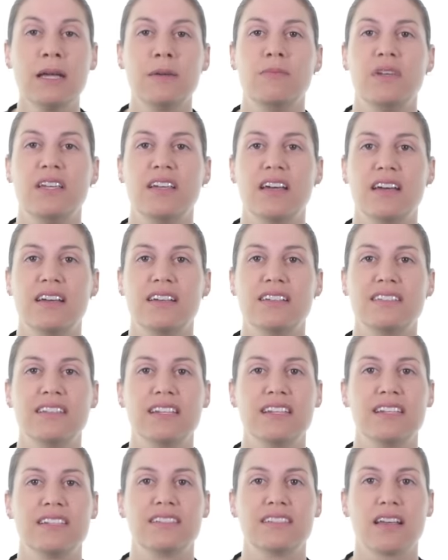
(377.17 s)
because
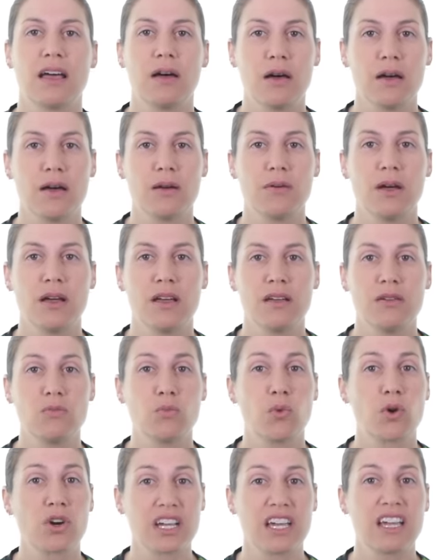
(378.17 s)
it's a
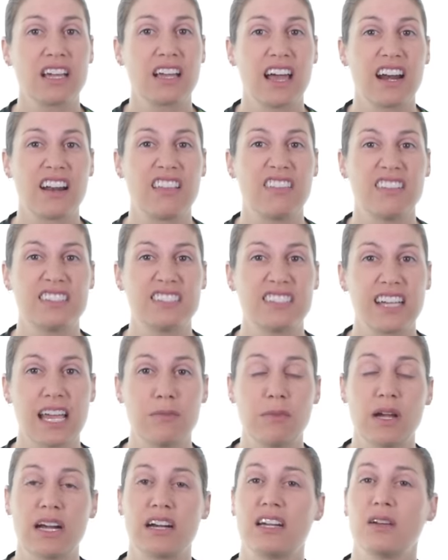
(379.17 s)
working kind of the
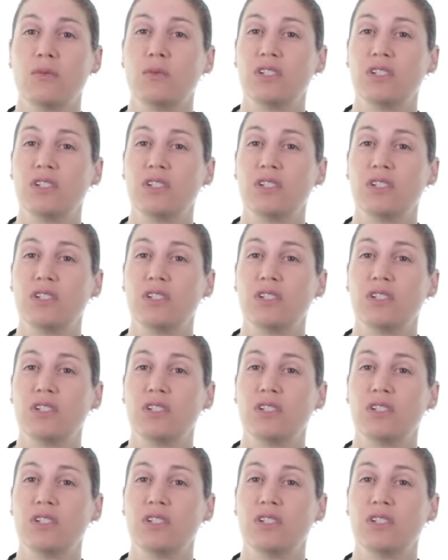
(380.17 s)
same area,